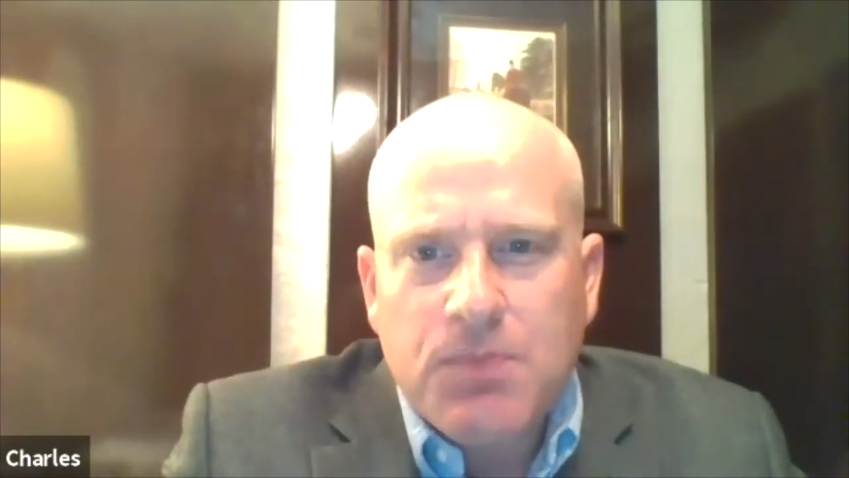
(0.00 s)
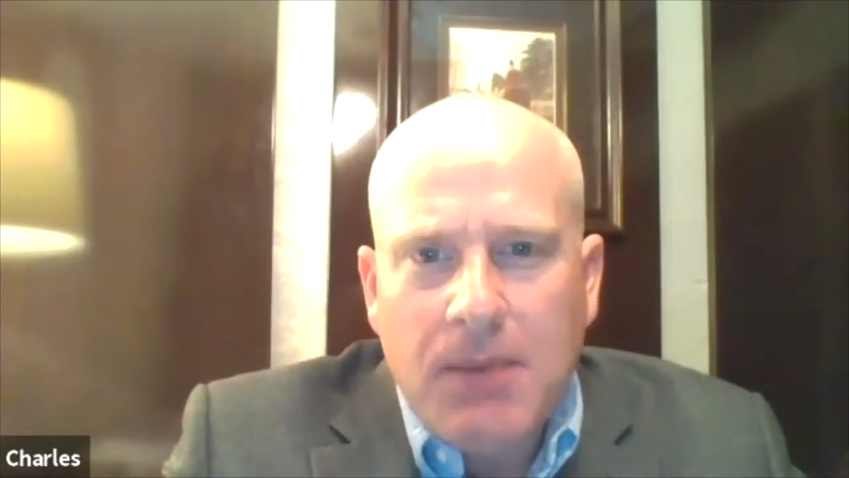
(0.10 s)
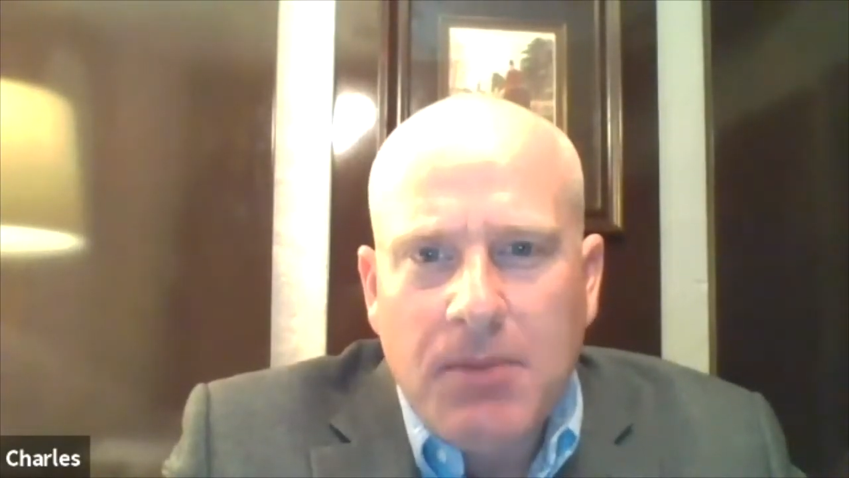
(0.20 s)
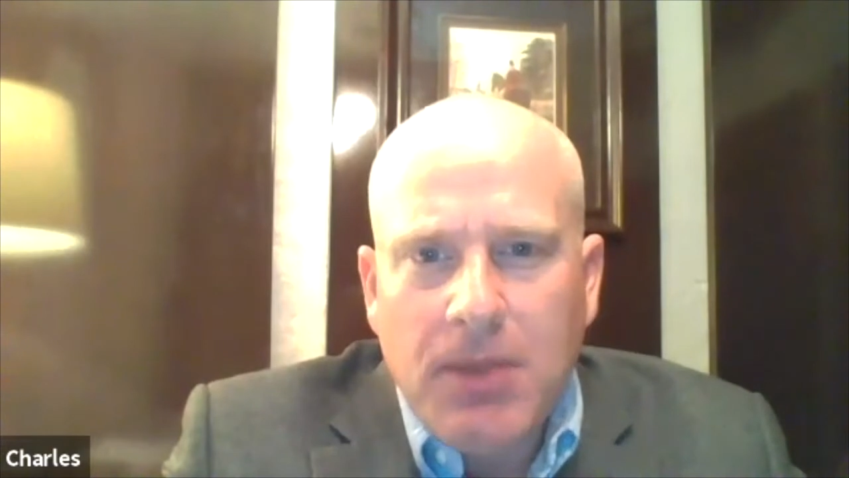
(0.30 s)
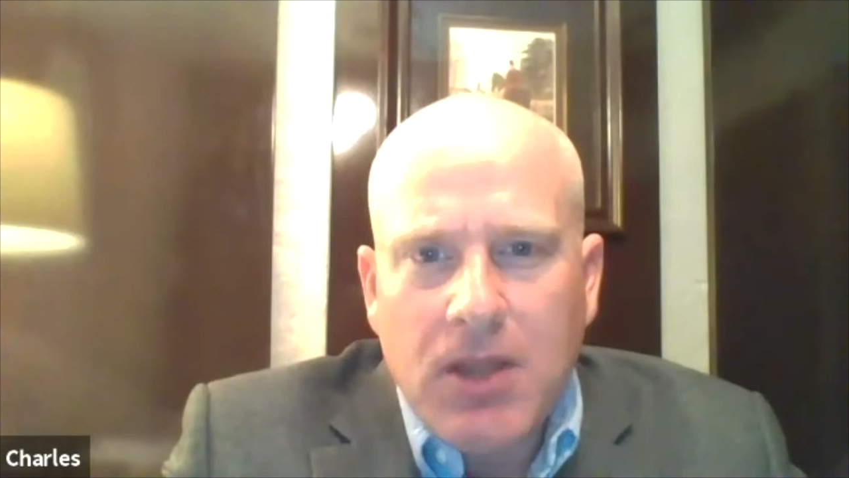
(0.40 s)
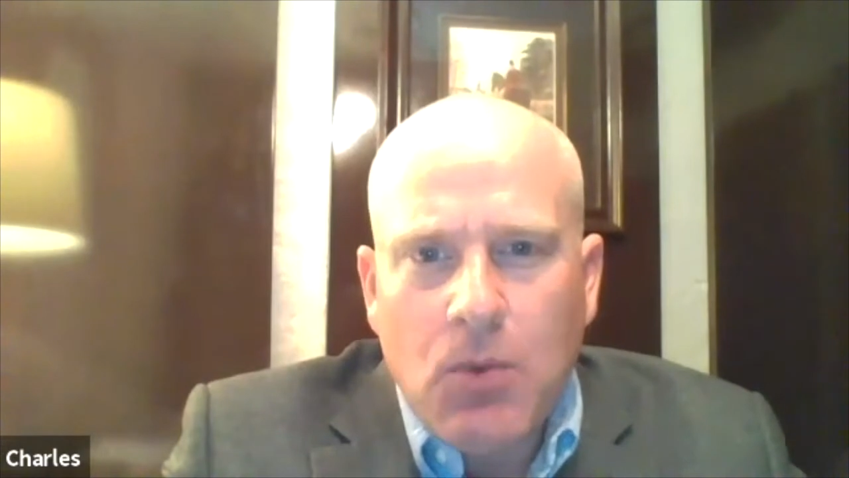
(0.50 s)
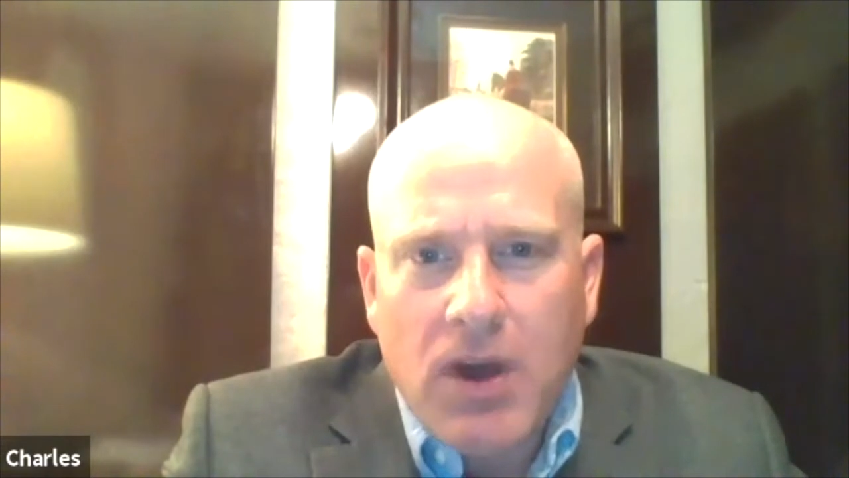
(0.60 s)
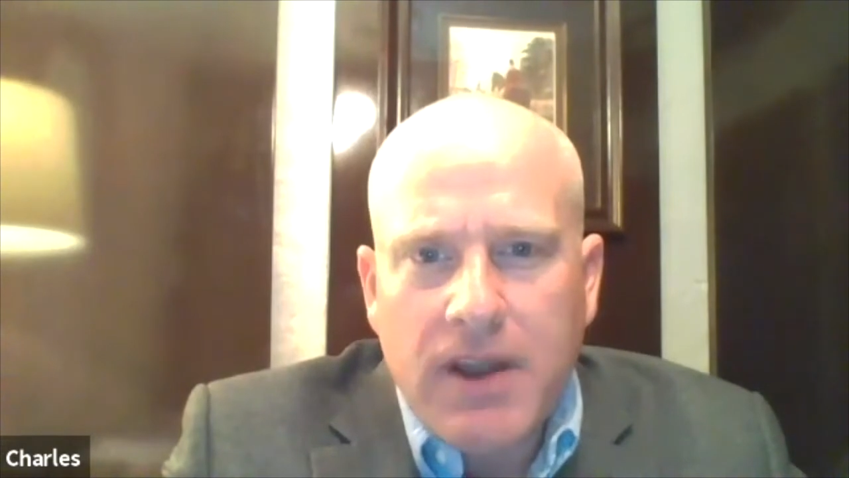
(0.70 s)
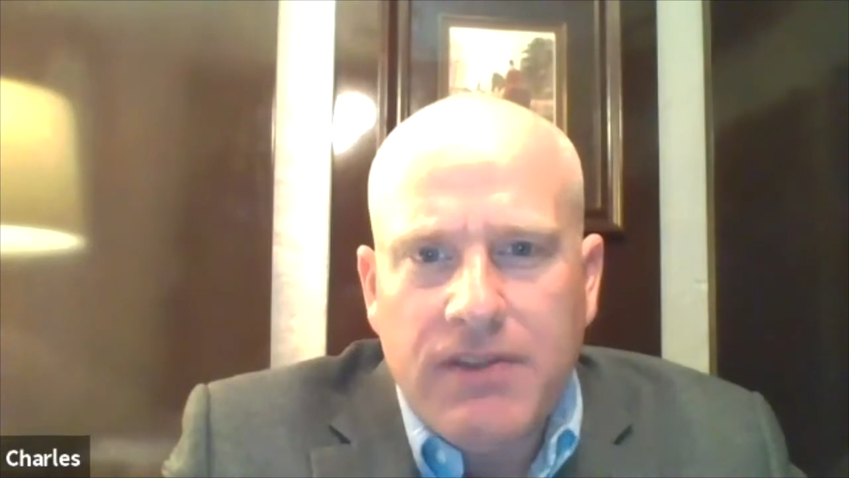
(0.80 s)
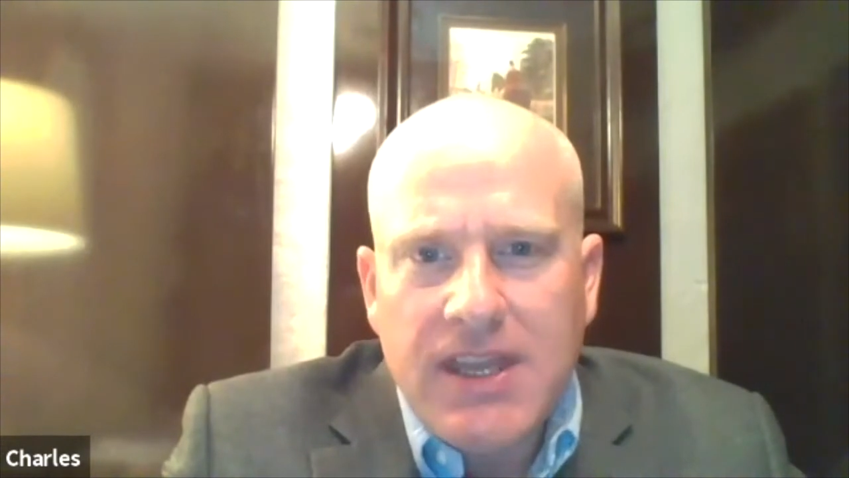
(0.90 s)
probably
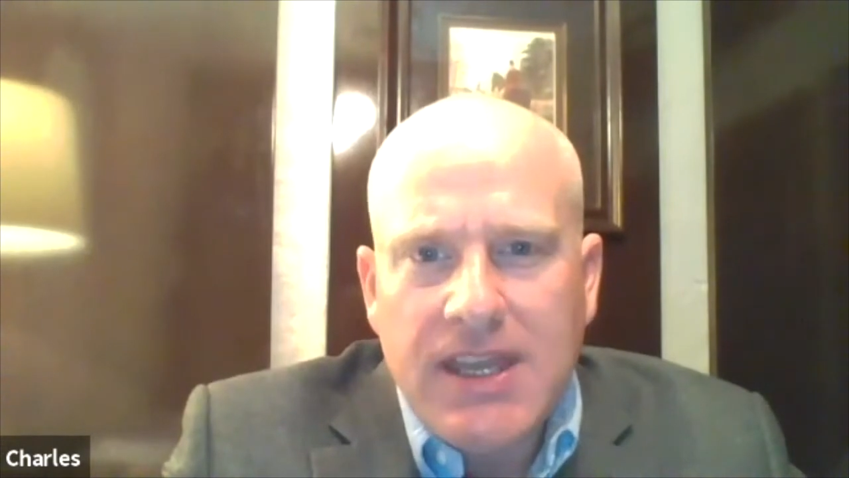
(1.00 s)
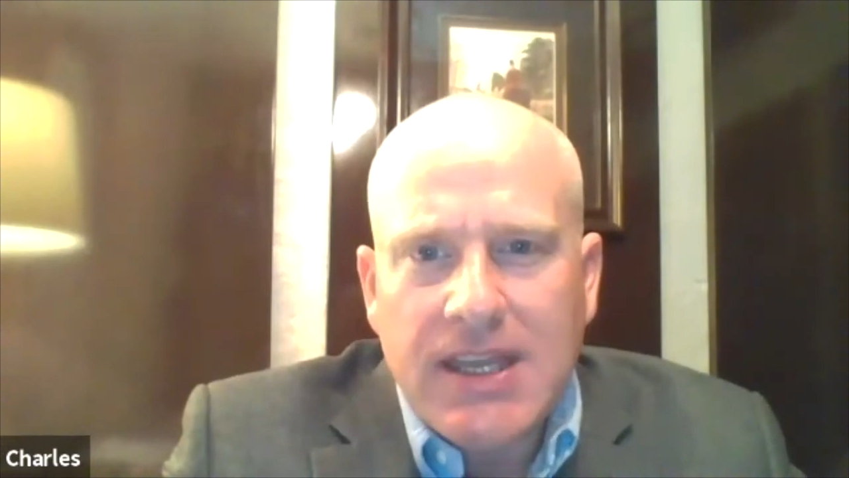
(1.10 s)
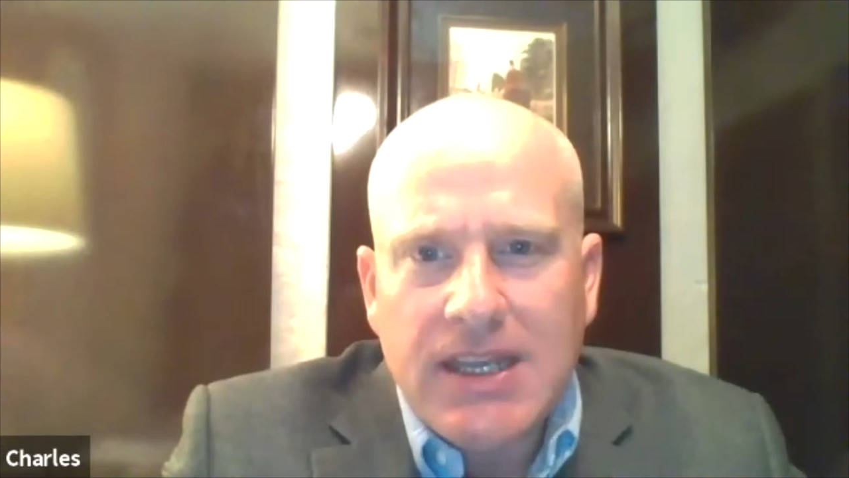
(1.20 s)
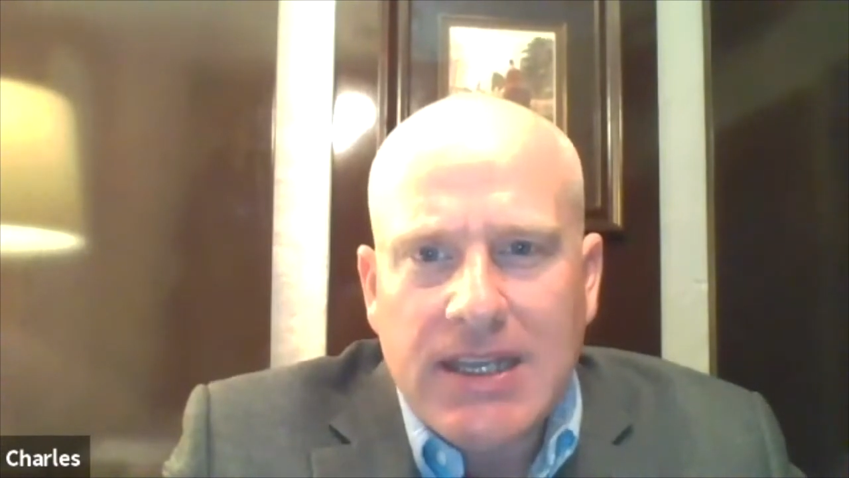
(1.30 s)
one of the